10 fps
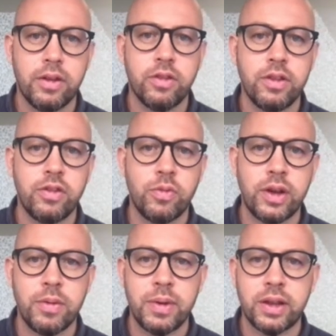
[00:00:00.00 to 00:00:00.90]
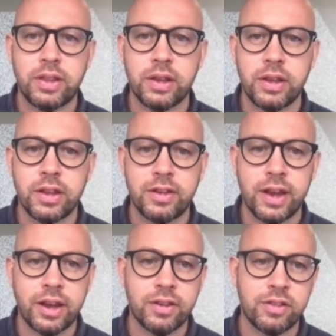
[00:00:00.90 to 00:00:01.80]
So this is where you make the, the
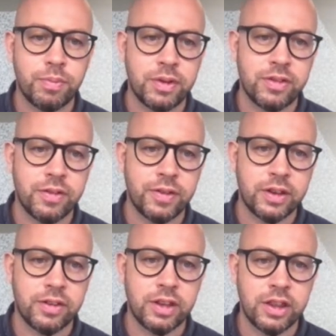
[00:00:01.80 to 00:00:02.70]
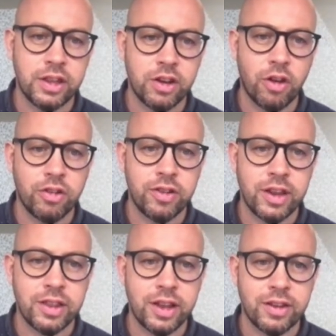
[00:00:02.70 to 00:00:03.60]
text specific to the
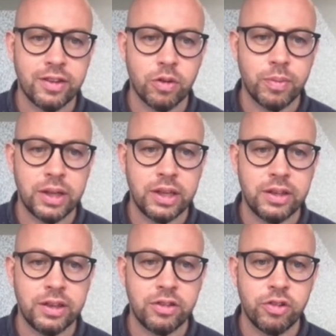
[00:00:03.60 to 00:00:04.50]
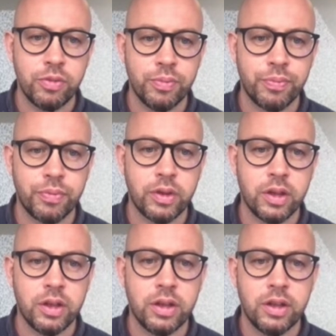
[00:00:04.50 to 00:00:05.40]
content that it will be leading to.
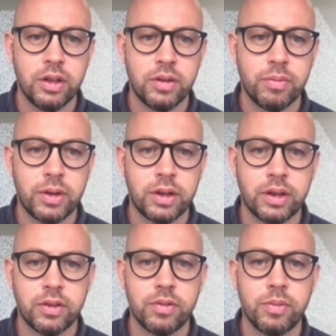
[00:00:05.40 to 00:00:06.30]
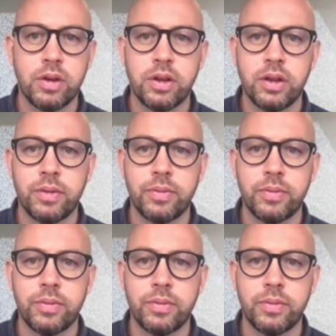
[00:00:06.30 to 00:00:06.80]
Making it smaller.